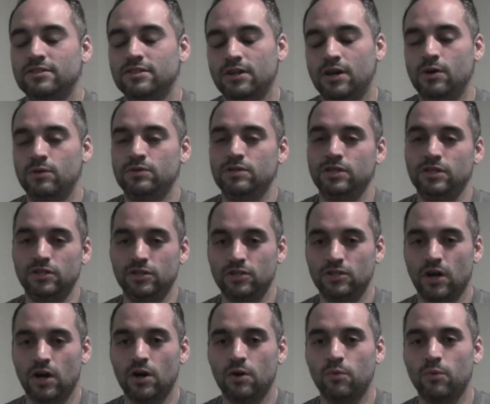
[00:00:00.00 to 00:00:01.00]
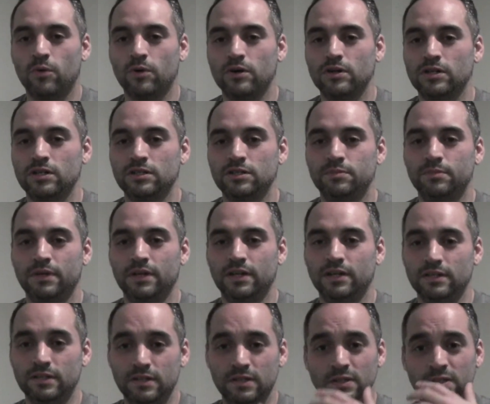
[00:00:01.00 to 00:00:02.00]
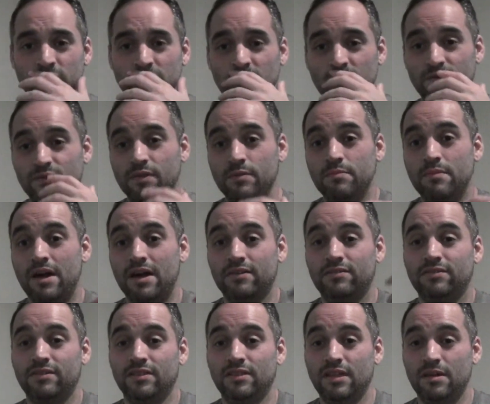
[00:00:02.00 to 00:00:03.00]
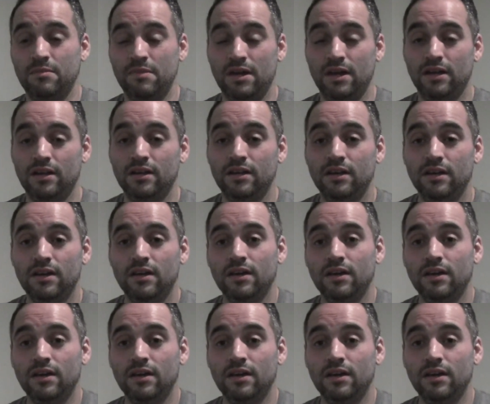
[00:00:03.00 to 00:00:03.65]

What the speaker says: to go see Star Wars because of the mess that they made